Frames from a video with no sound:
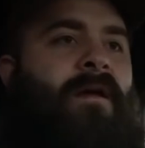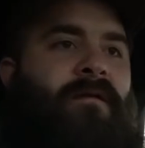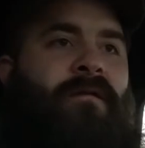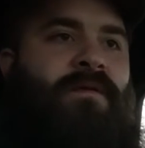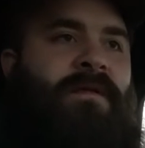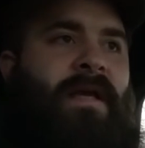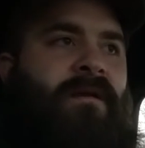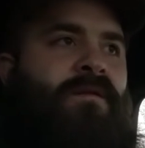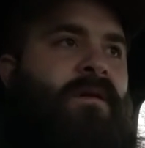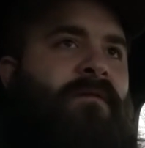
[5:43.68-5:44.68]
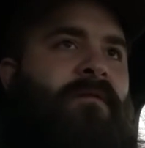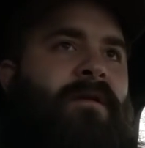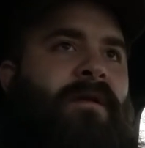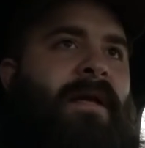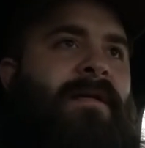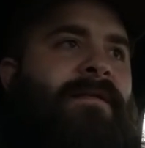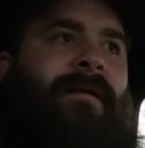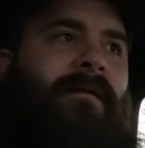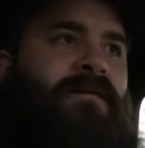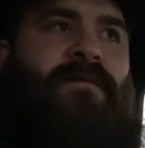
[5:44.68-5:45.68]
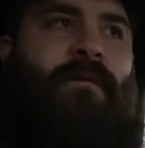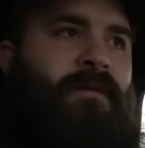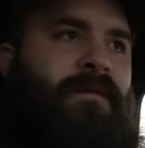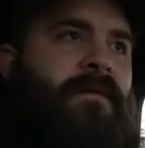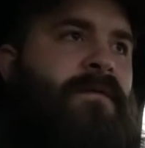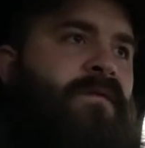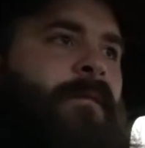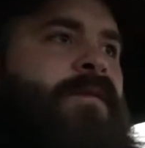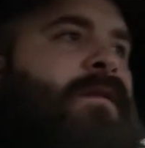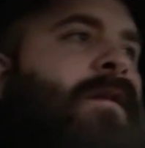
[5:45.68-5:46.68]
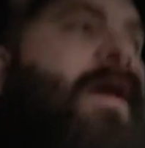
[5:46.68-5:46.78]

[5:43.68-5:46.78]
Those take two different lights. I can also throw those in the description.